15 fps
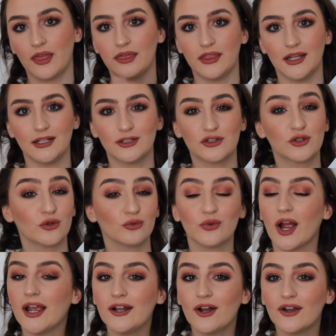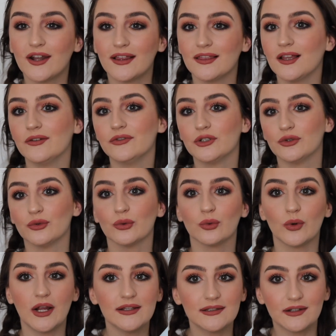things to write on. I love to
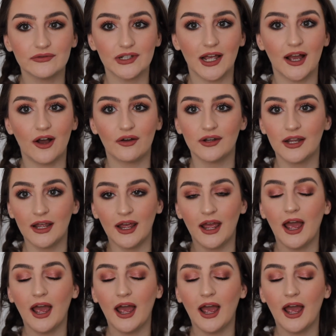write stuff down,